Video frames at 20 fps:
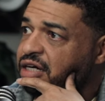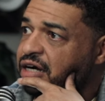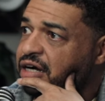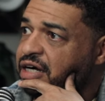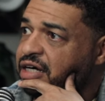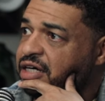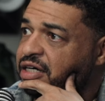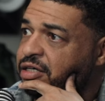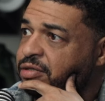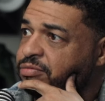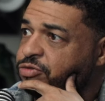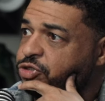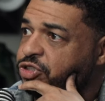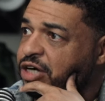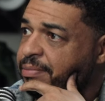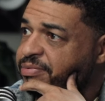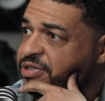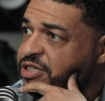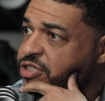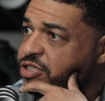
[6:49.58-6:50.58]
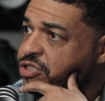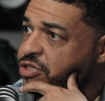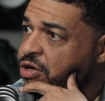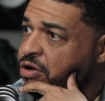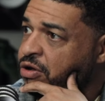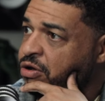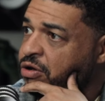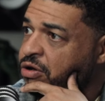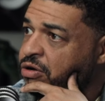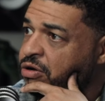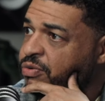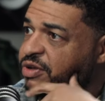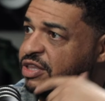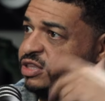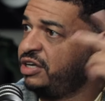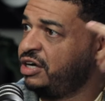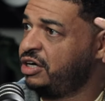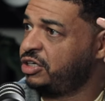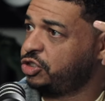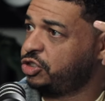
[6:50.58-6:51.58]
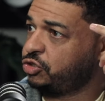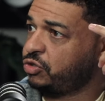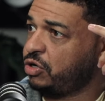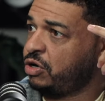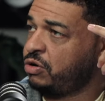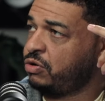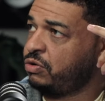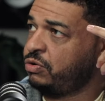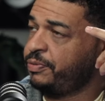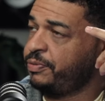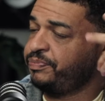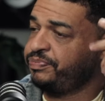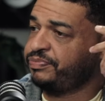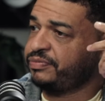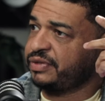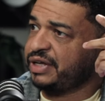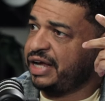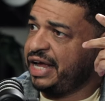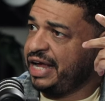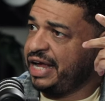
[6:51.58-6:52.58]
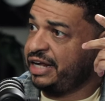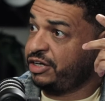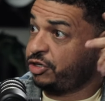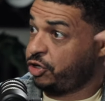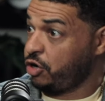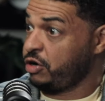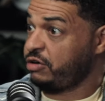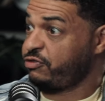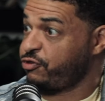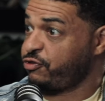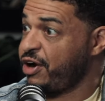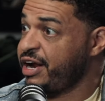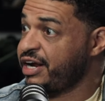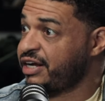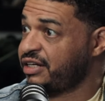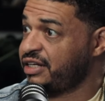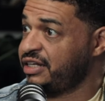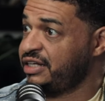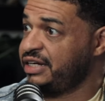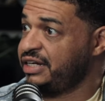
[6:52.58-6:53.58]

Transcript: dropped this song with Young Dro and Kirk Franklin.